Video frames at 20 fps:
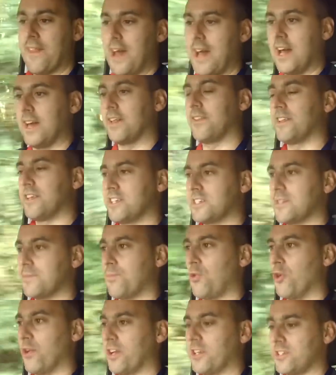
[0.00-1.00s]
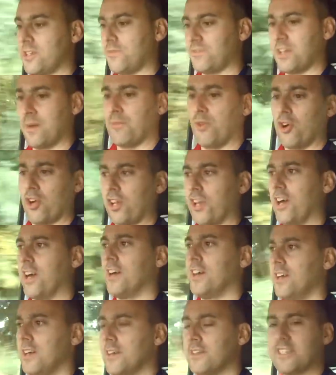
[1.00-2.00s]
that at this point, because obviously I'm not going
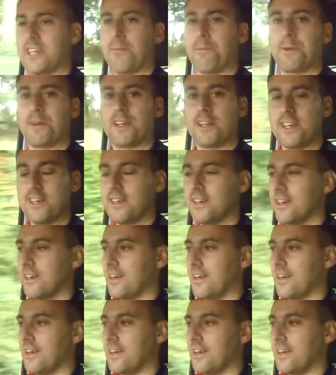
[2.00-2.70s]
to typically